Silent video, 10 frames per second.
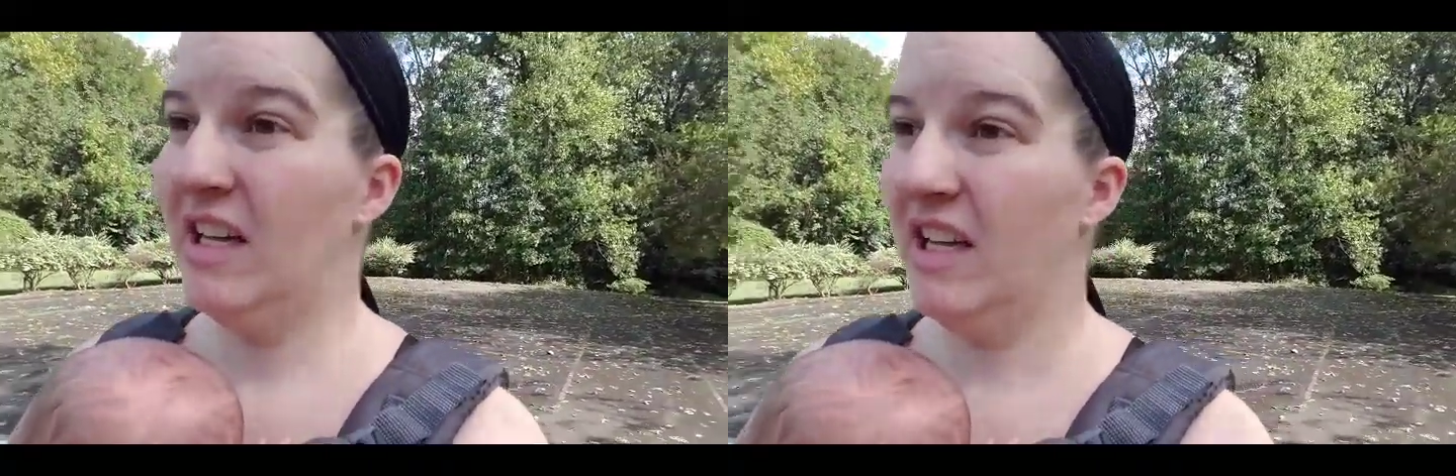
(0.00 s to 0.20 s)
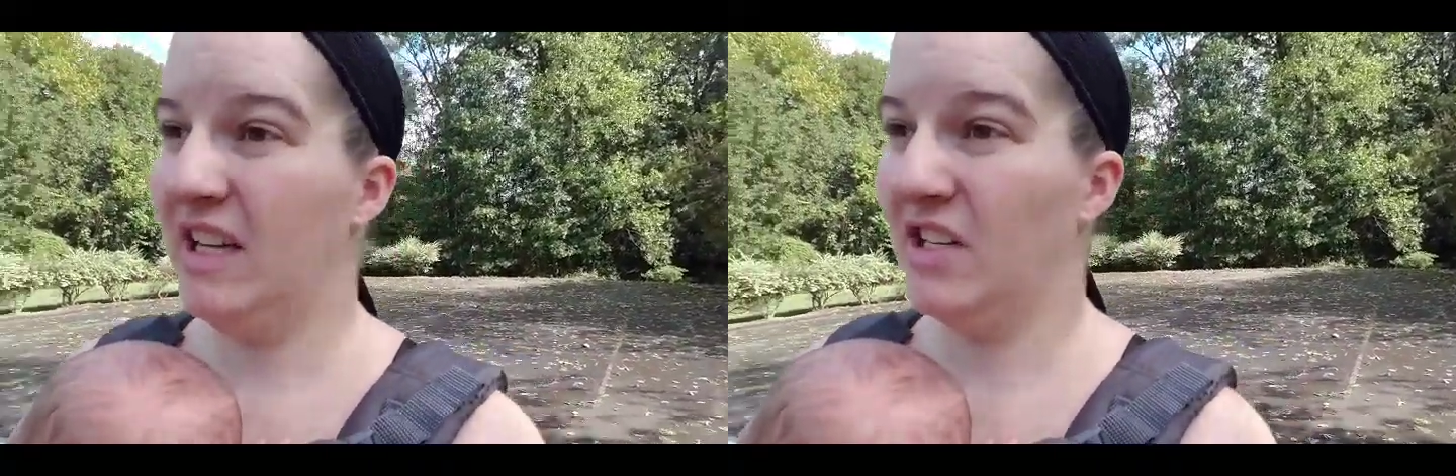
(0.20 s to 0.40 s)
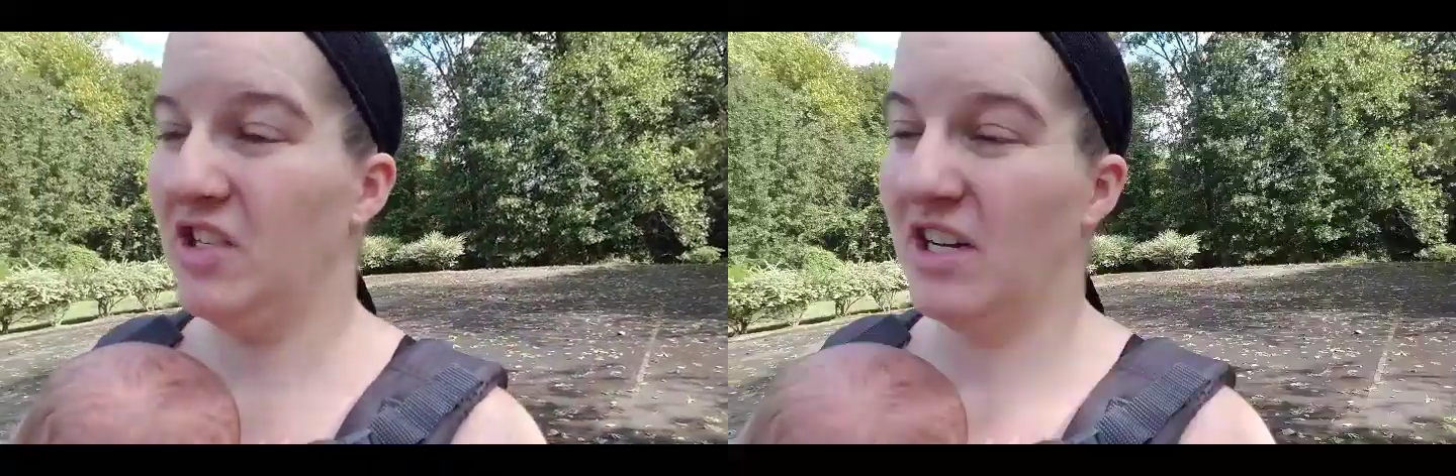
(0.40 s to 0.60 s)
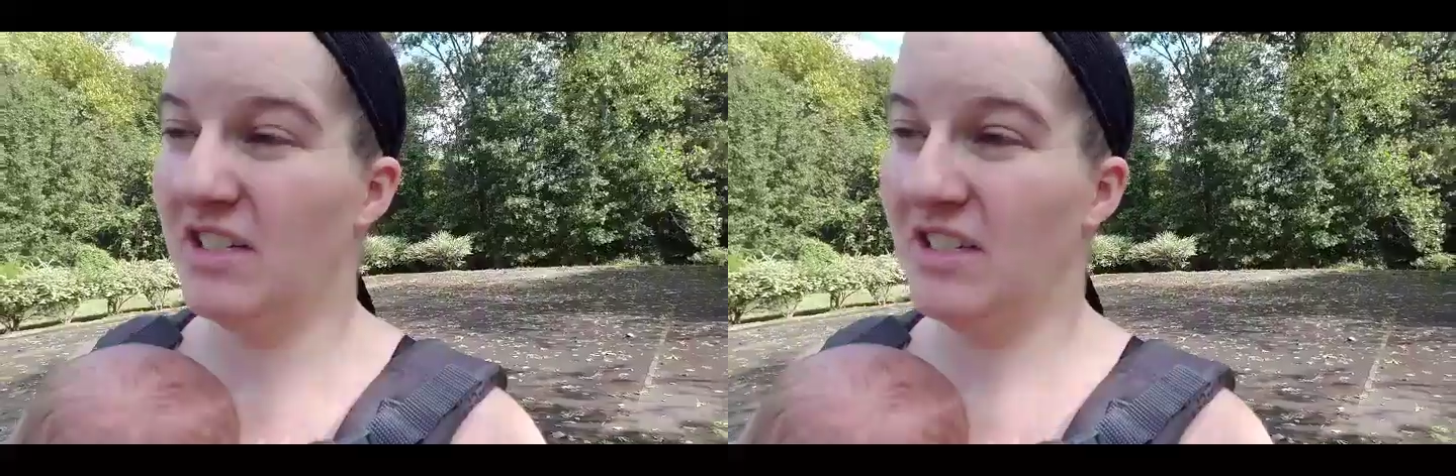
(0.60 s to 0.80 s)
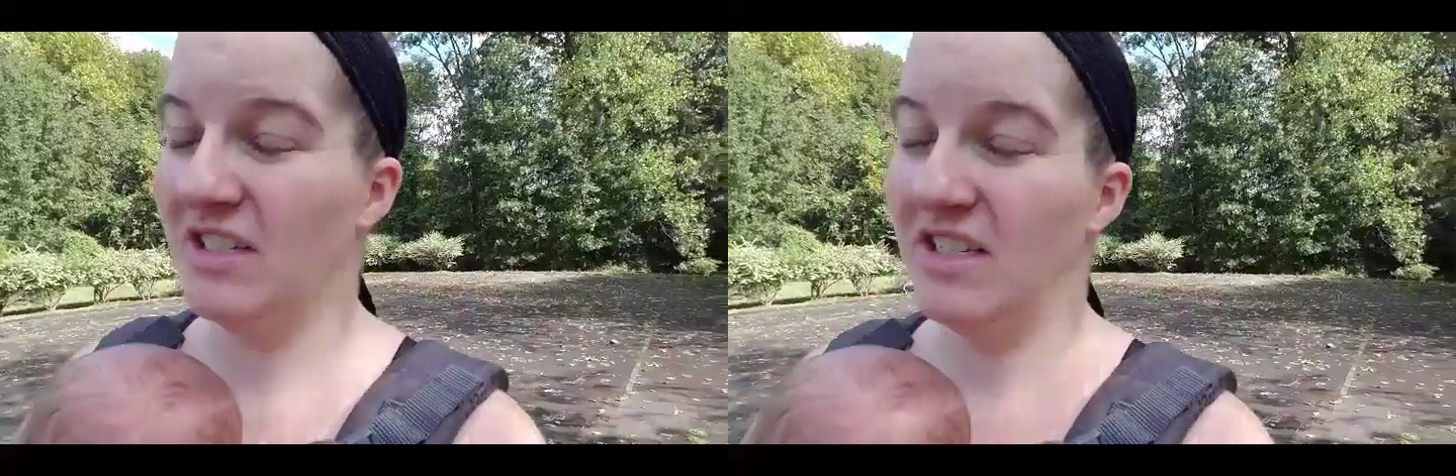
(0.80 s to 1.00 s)
It is
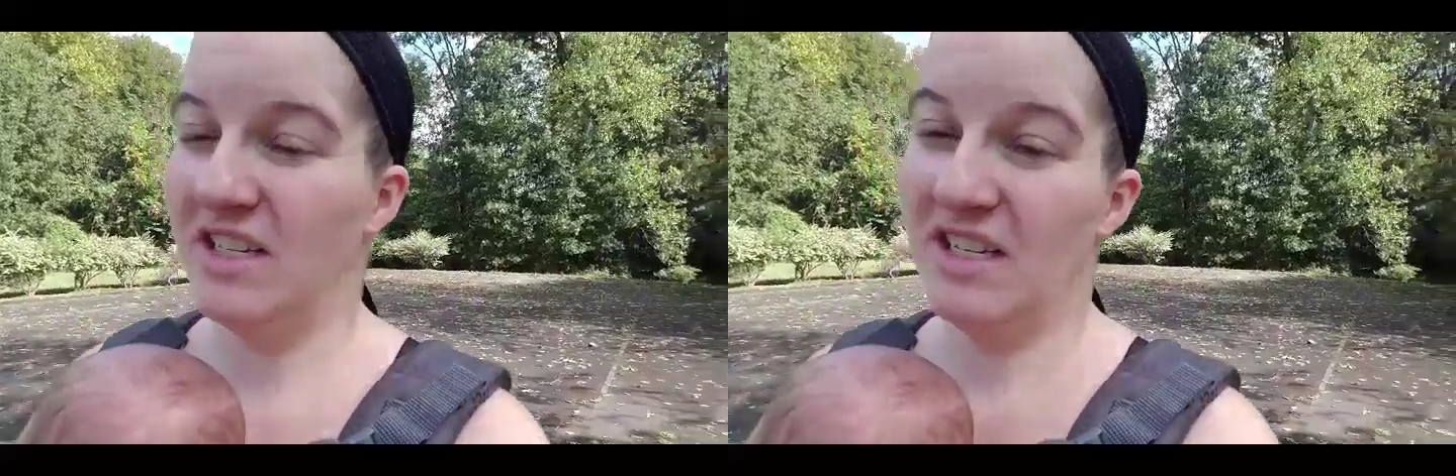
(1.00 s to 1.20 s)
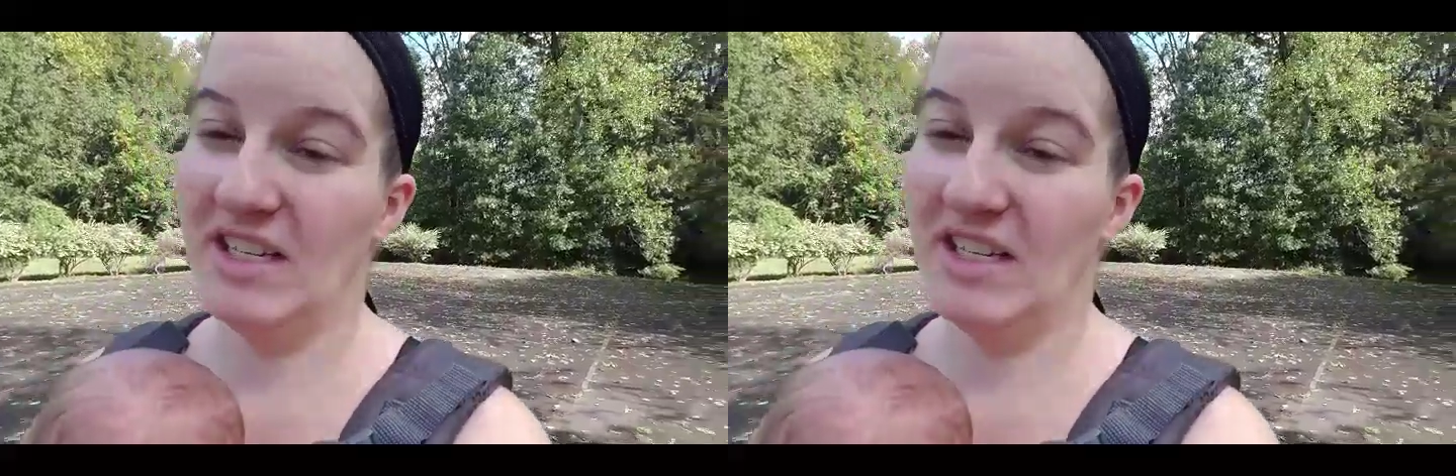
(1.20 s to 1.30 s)
just,